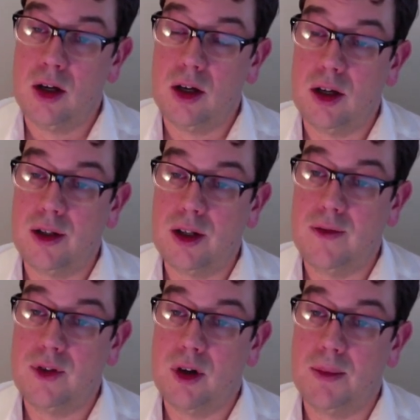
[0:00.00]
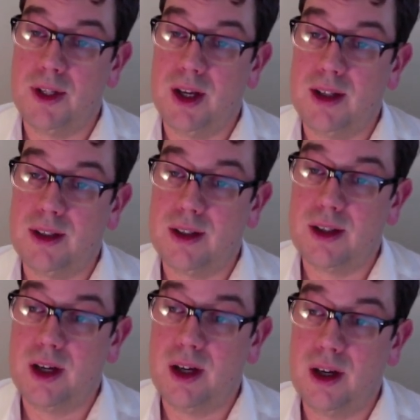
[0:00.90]
uh, Steve Jobs
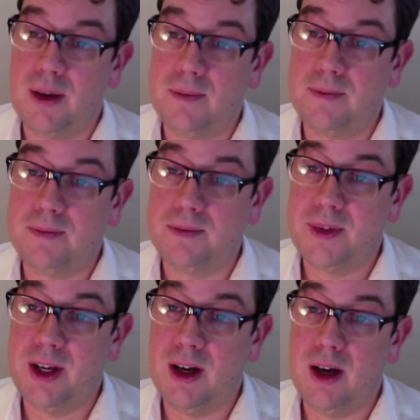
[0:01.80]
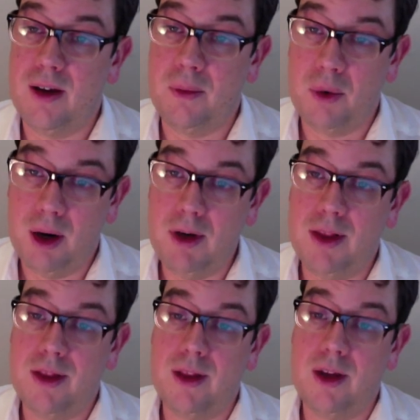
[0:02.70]
says the uh, very
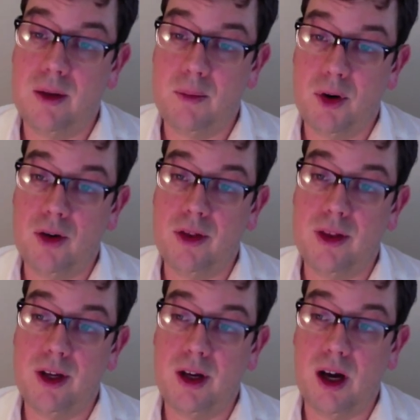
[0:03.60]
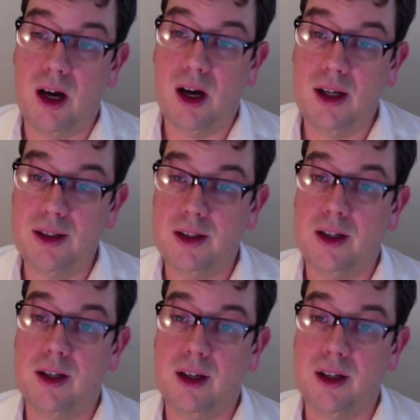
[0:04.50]
th important thing I
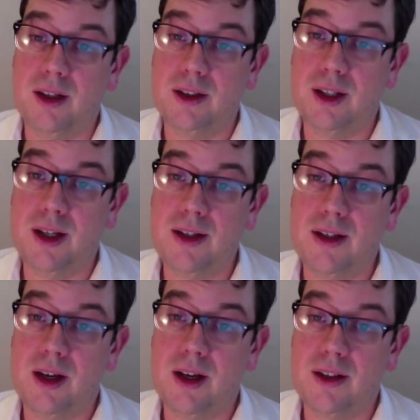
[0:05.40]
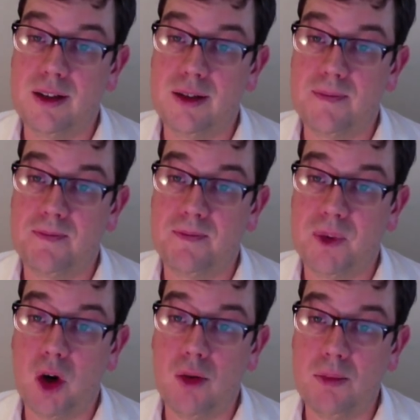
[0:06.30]
think is he says
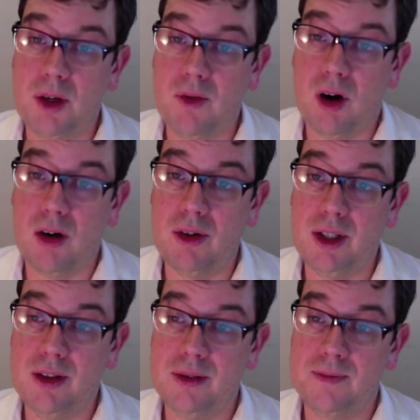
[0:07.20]
don't be worried.